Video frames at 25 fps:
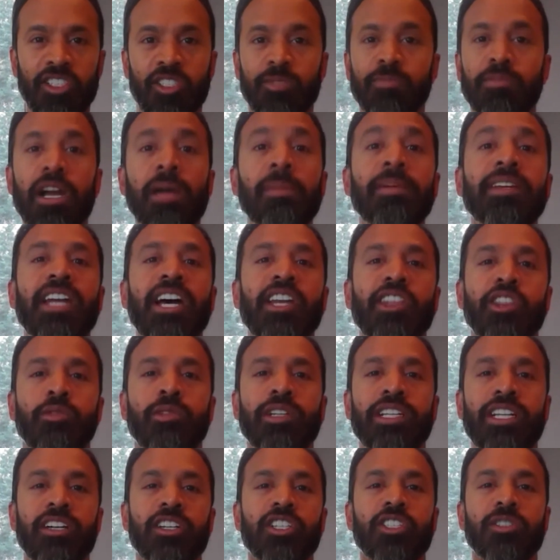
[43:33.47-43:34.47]
Probably not 3
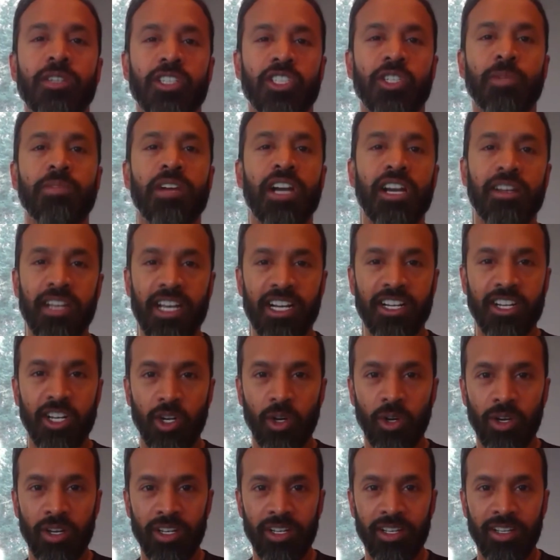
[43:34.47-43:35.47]
years because you're probably not going
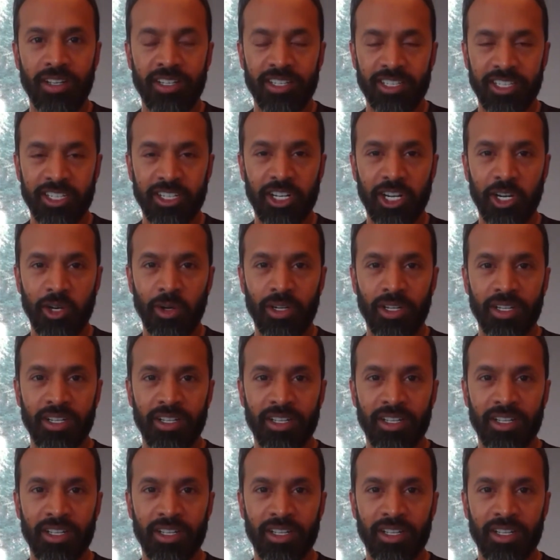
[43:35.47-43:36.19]
to,